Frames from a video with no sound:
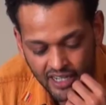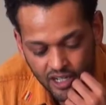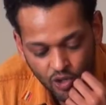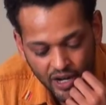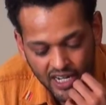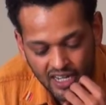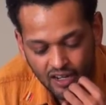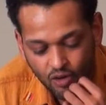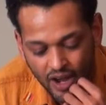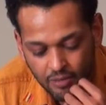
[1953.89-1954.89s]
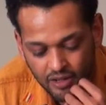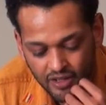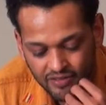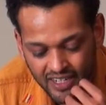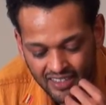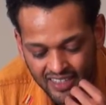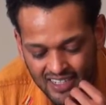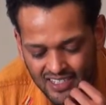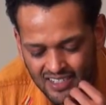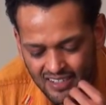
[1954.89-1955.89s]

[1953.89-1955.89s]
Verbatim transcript: iterating a grammar of death that is